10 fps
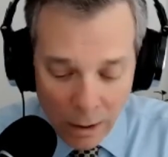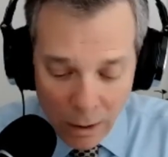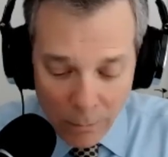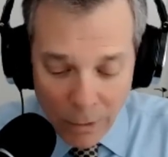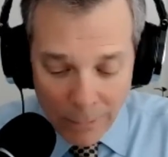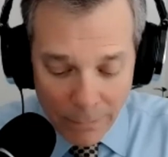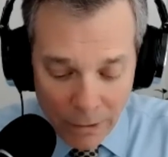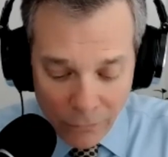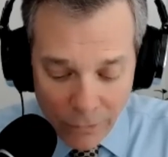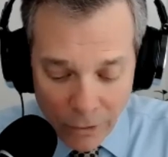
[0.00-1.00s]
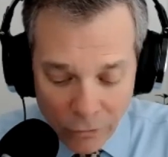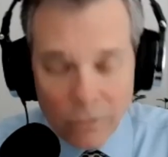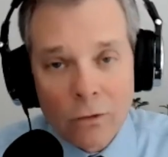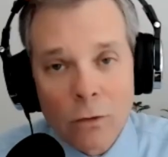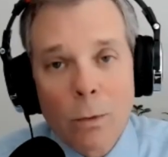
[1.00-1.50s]
primary function is
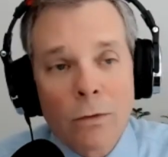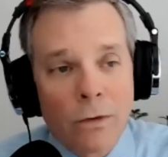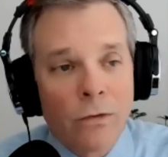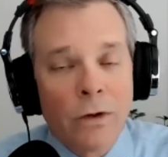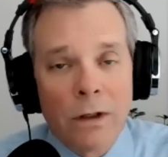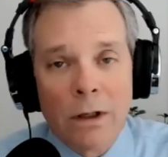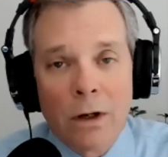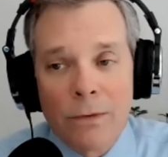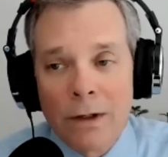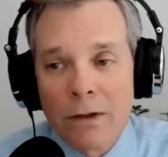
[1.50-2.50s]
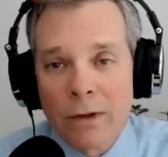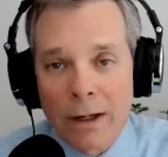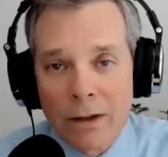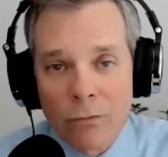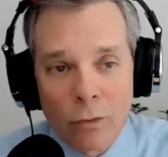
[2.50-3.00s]
to support the CEO, the
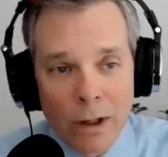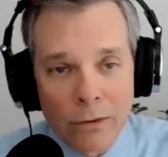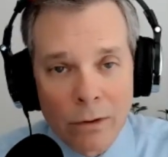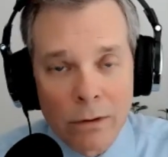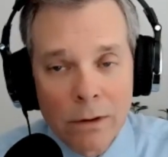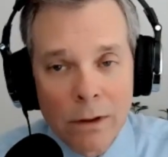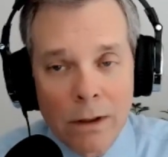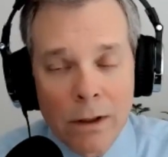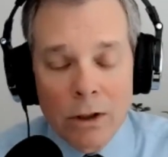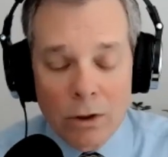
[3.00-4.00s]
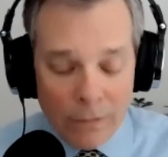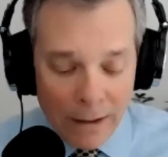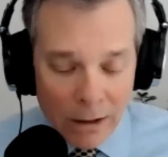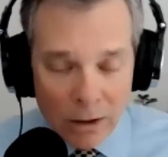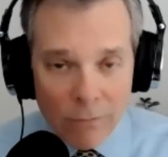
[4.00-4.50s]
executive director.
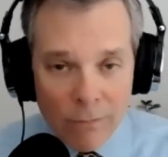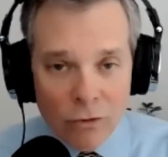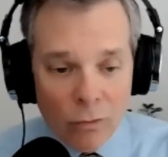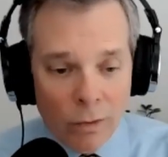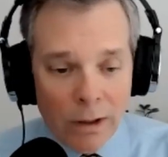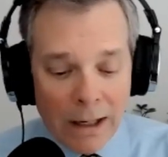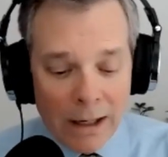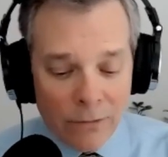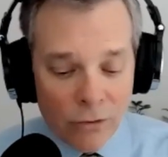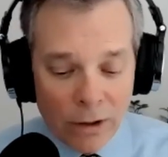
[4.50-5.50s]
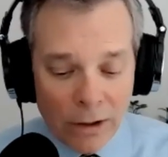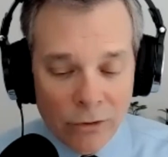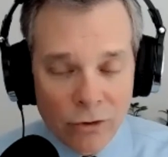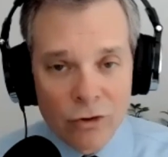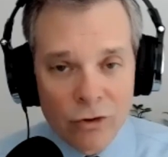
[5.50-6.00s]
That individual really has a
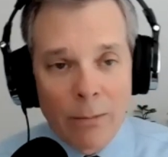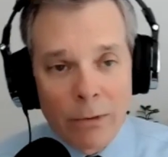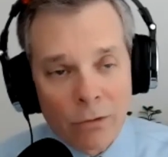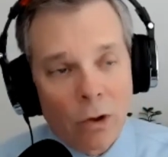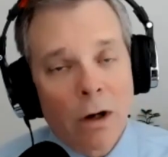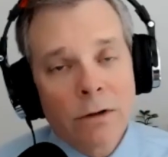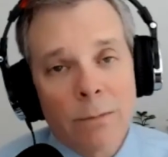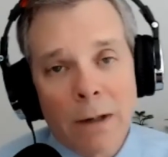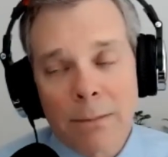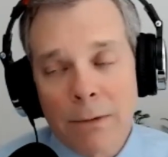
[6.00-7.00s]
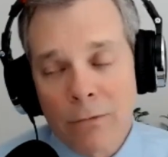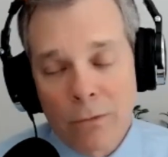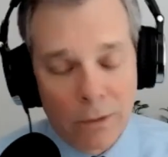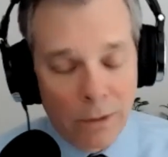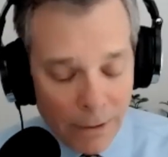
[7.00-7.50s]
challenging job. We've talked about it
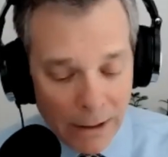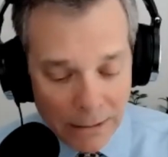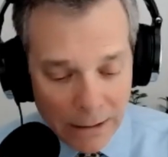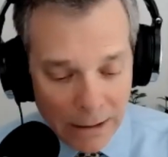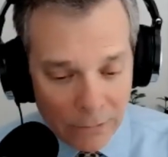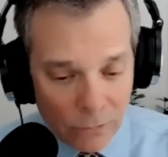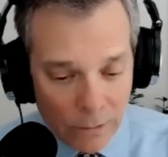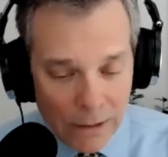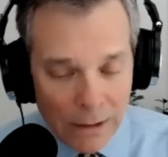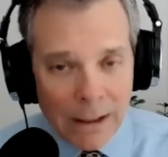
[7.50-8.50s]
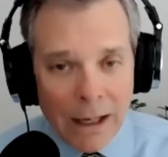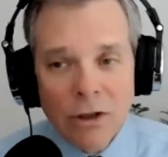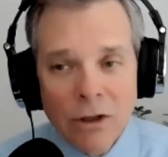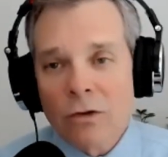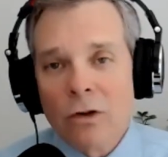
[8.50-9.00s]
before on podcasts, and
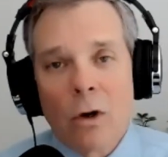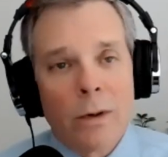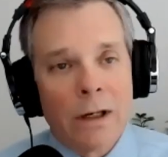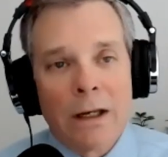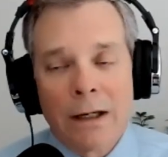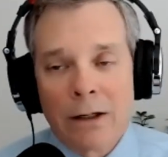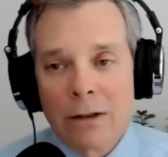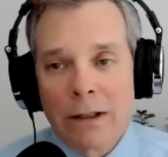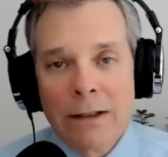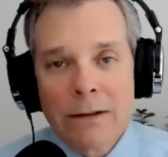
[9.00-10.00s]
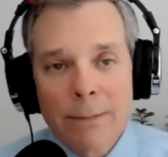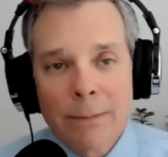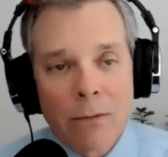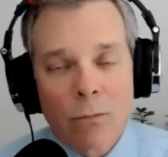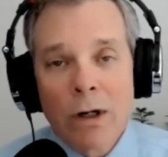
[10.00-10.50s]
you just know it inherently. I
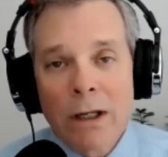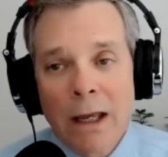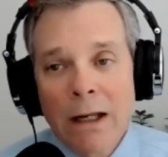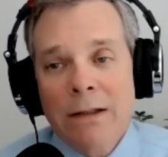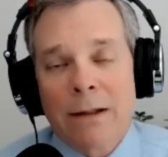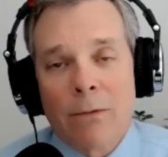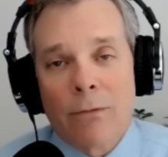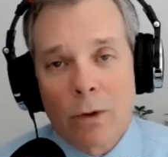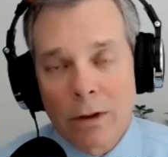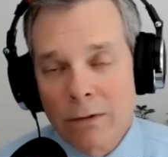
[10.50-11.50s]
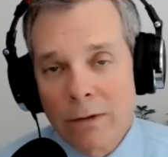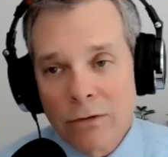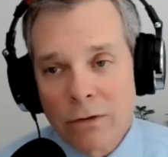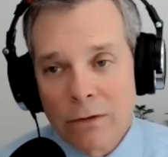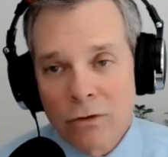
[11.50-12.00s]
mean, running any type of
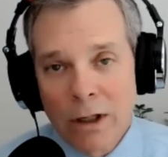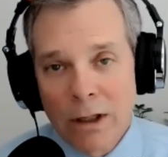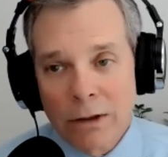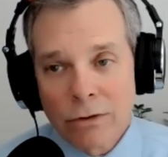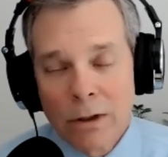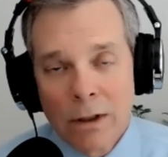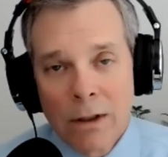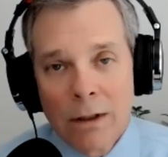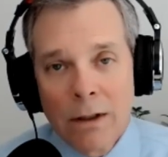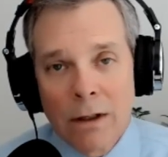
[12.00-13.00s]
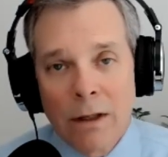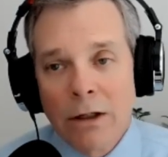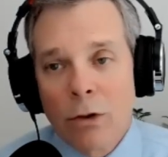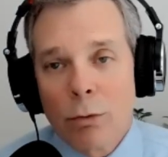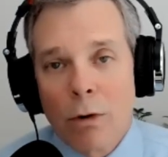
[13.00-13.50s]
organization is a challenge. Then
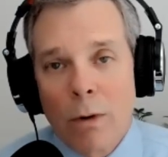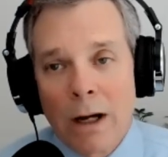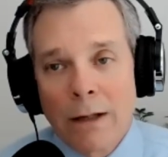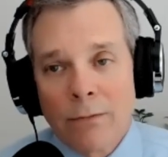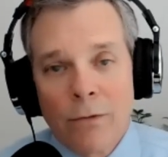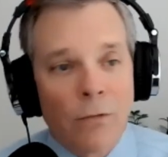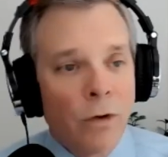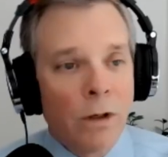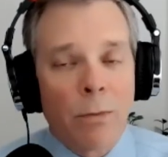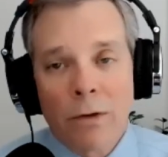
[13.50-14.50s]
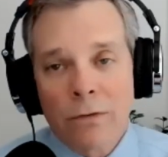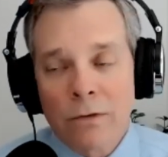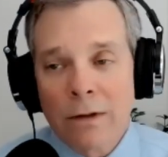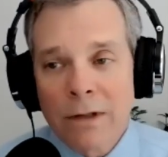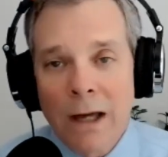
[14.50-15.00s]
you throw on 15 bosses
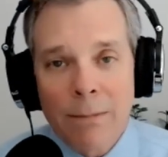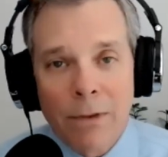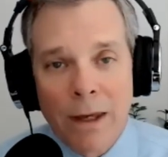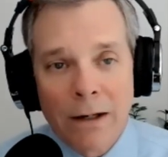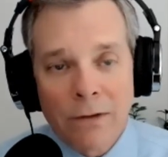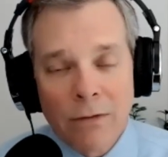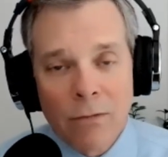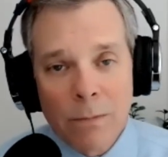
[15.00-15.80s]
on top of that. It's even